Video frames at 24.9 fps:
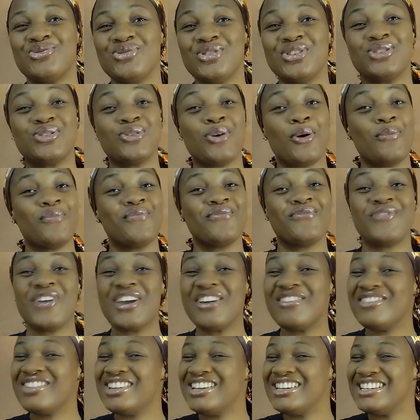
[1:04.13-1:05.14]
doing some
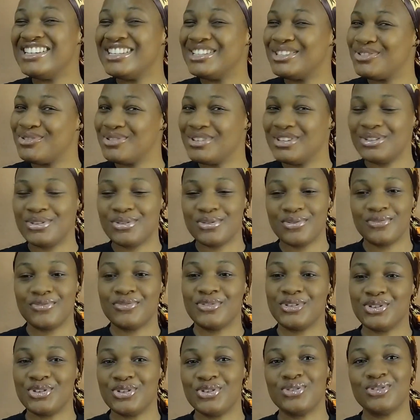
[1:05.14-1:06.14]
very little
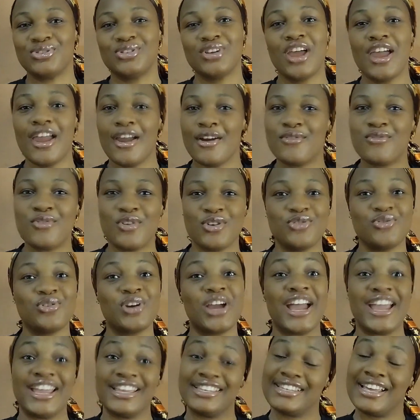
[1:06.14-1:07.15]
videos for you
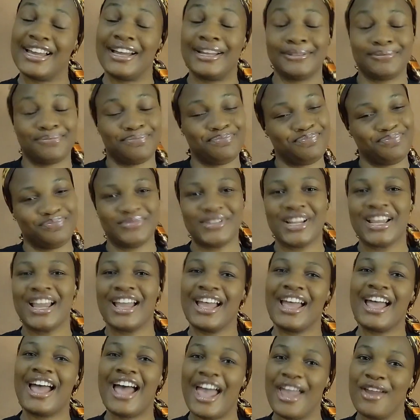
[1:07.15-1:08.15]
guys, and
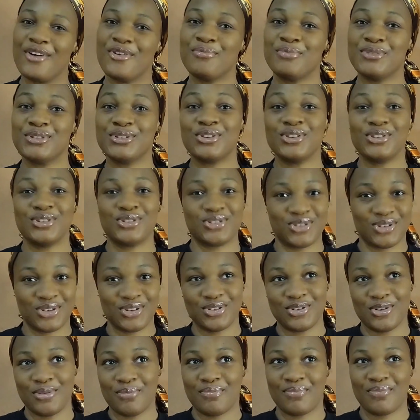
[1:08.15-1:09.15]
I hope it's going to
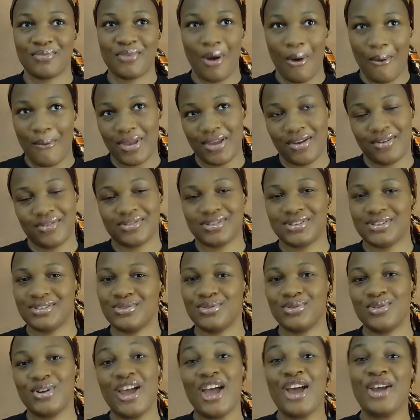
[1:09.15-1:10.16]
turn up well.
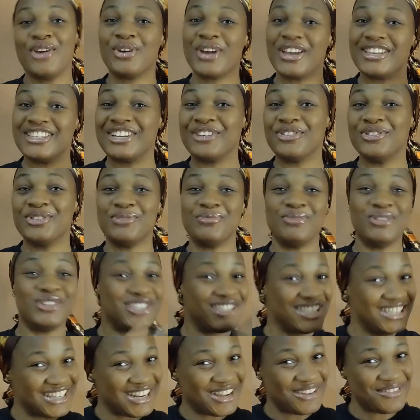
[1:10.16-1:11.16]
So you guys are going to be
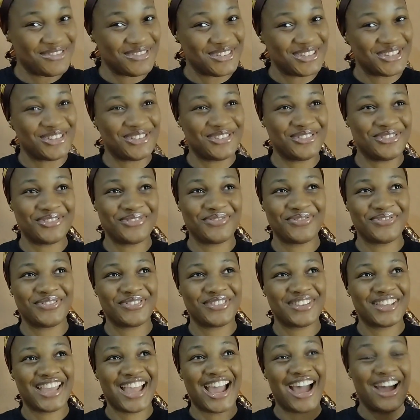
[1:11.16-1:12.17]
seeing that video
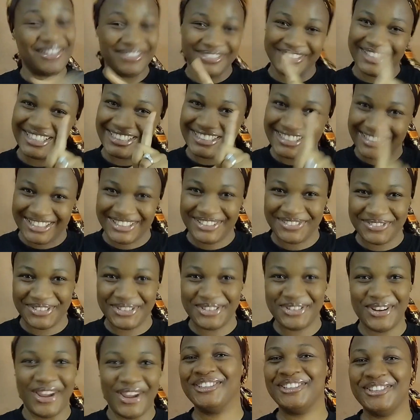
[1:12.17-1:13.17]
after this
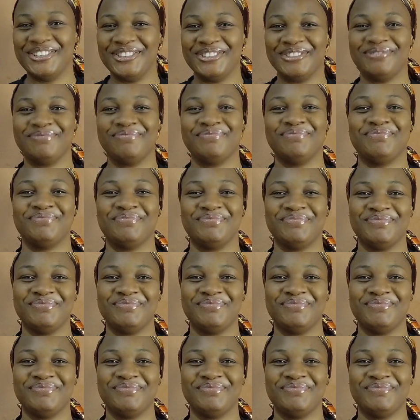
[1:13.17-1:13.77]
video. So